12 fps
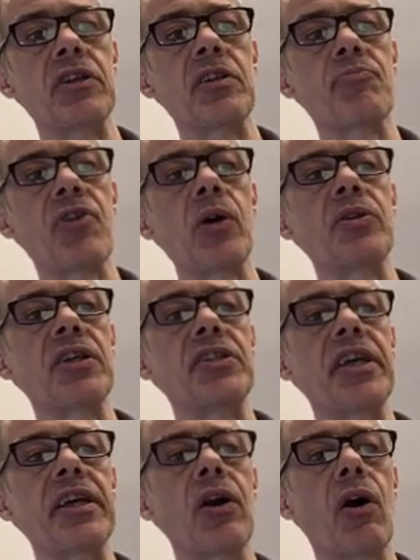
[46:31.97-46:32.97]
just the
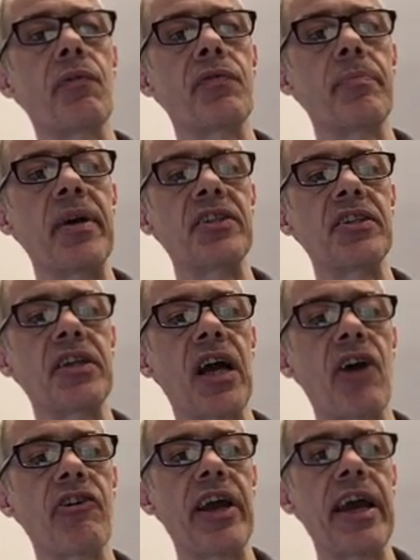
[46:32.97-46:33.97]
processing of the messenger
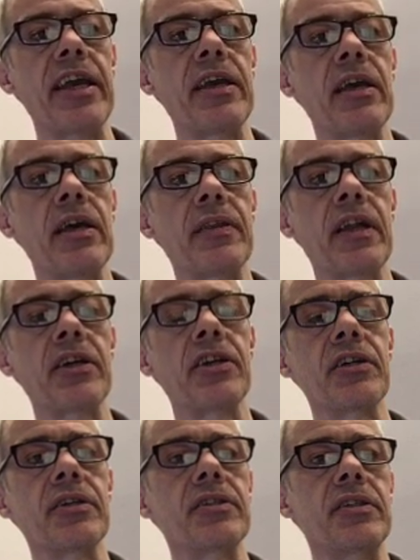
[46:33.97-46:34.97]
RNA that
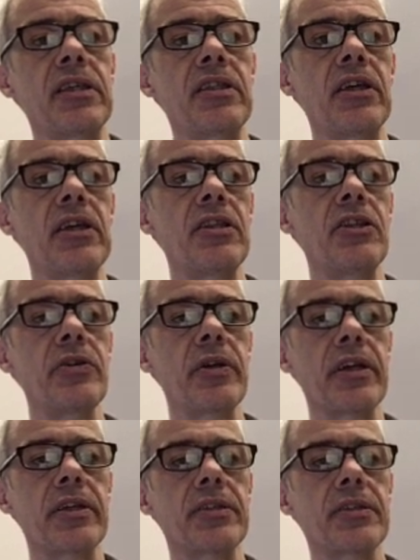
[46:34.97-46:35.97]
occurs in, in the
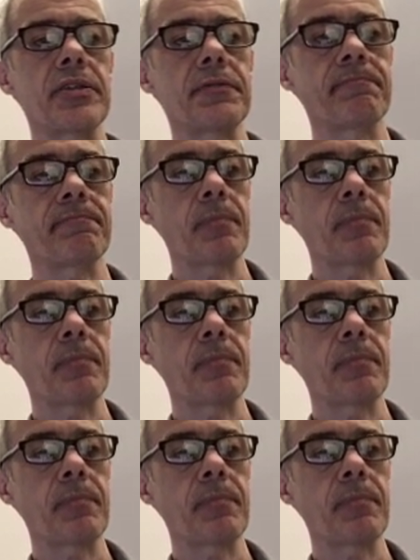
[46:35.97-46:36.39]
nucleus.